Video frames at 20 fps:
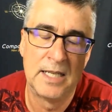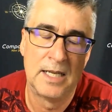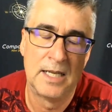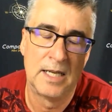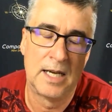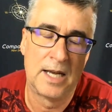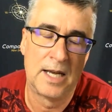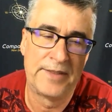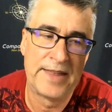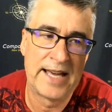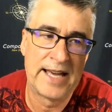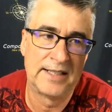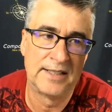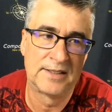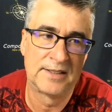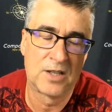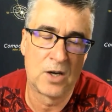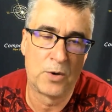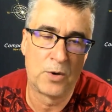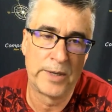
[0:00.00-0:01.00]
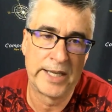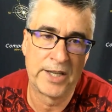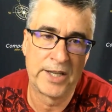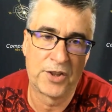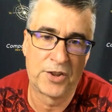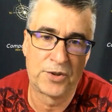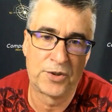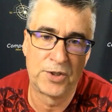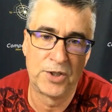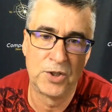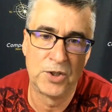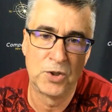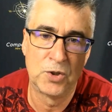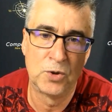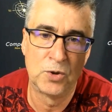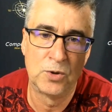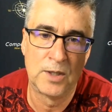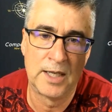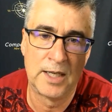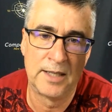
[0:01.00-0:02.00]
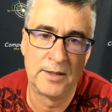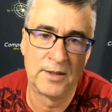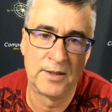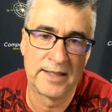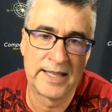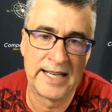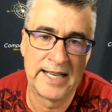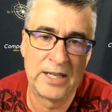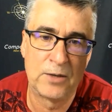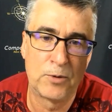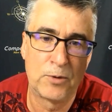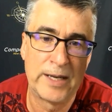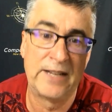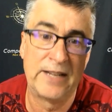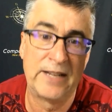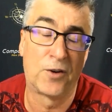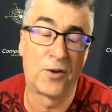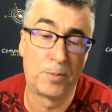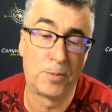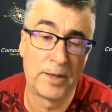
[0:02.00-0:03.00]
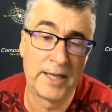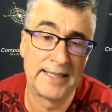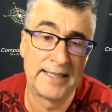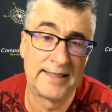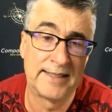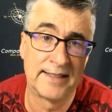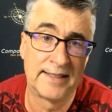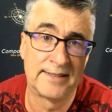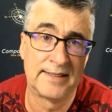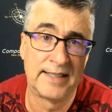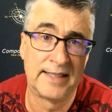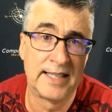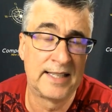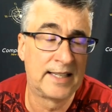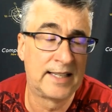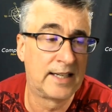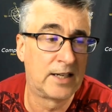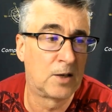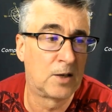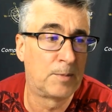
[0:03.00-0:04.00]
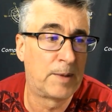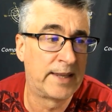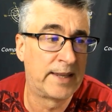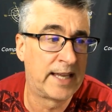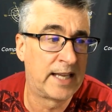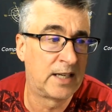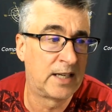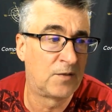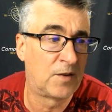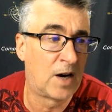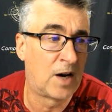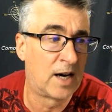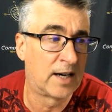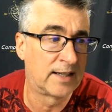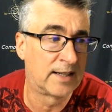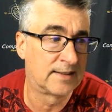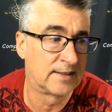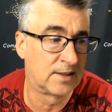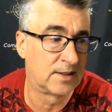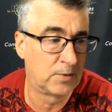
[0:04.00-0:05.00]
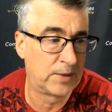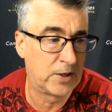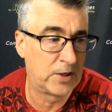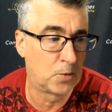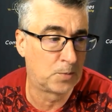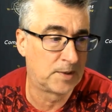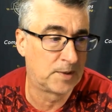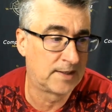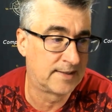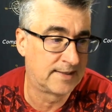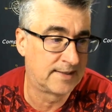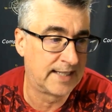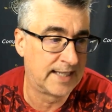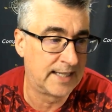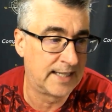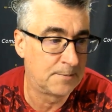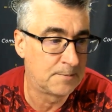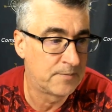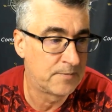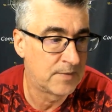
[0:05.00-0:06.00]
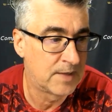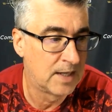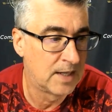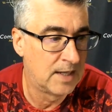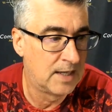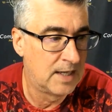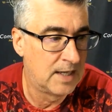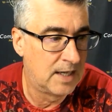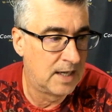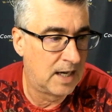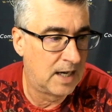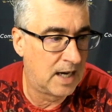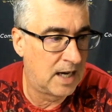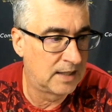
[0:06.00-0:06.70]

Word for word: uh, that is going through um, getting ready for playtesting here by the end of August, we hope to see. Uh,